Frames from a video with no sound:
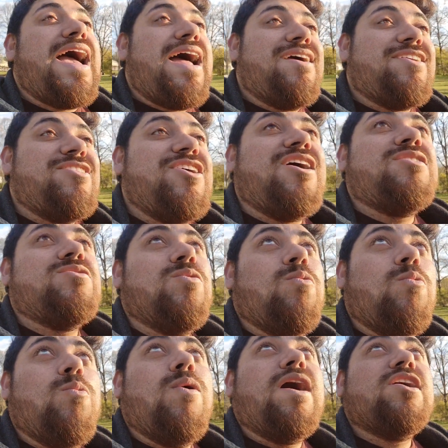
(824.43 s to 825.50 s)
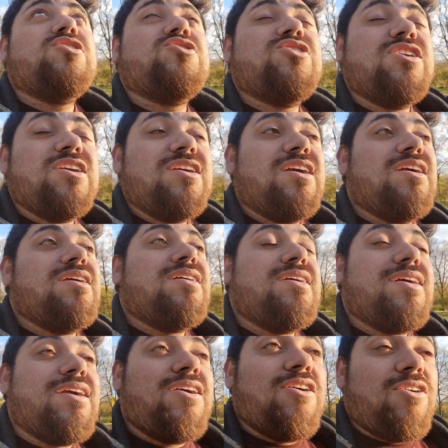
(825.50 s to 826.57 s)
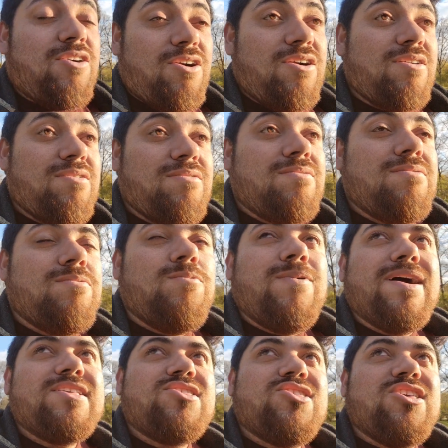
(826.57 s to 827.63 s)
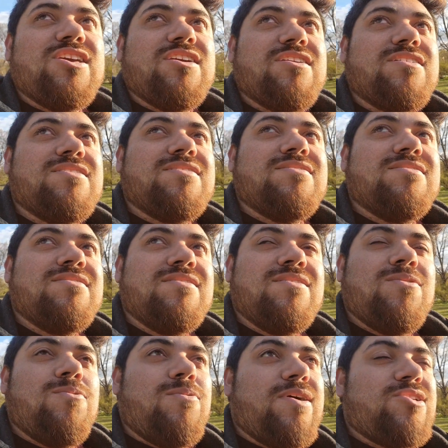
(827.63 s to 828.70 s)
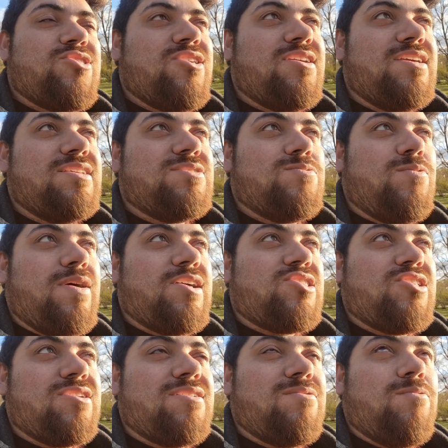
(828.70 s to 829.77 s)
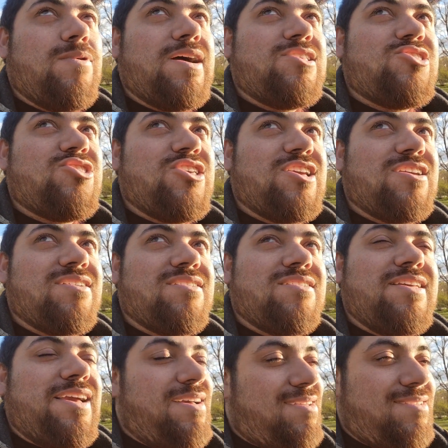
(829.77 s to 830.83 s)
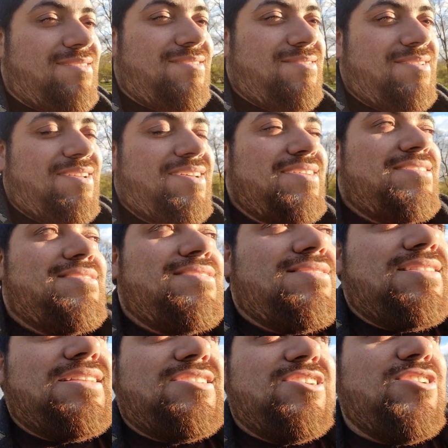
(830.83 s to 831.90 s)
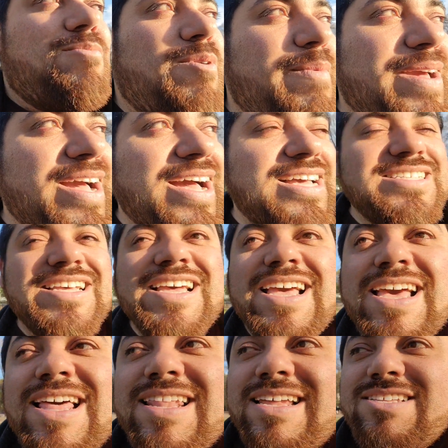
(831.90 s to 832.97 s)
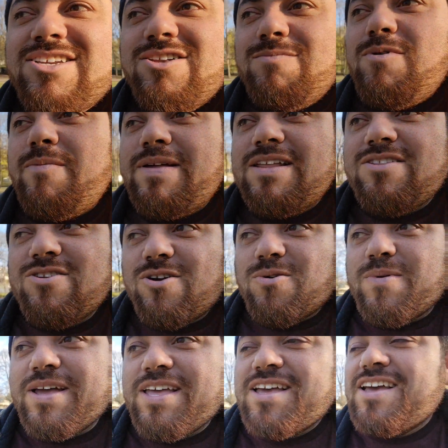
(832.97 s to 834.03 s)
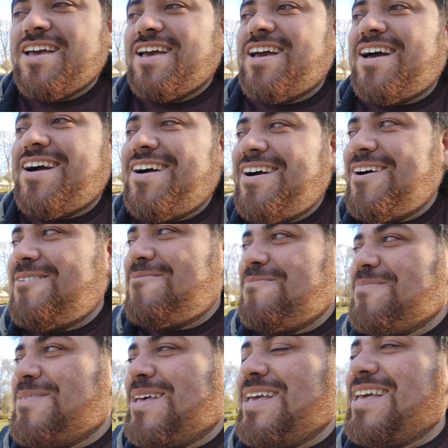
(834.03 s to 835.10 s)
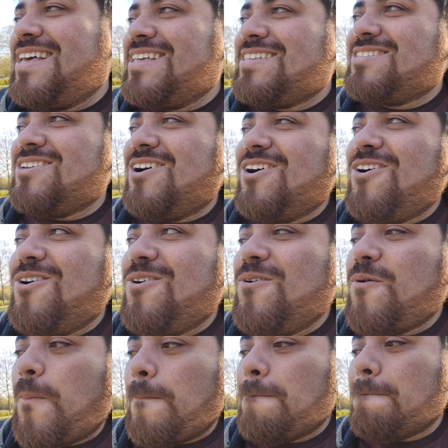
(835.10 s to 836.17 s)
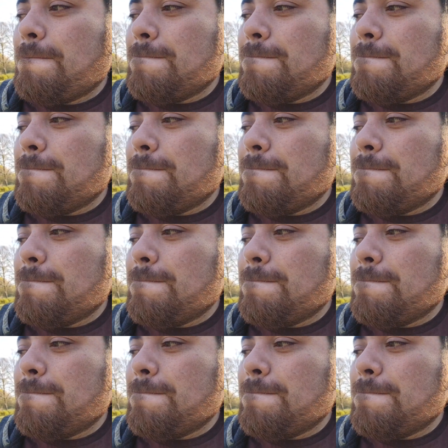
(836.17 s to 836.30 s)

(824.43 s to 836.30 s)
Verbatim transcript: are not watching, girl, watching watching is watching watching yeah, Latino moment, guys, Latino moment in Norway. Um so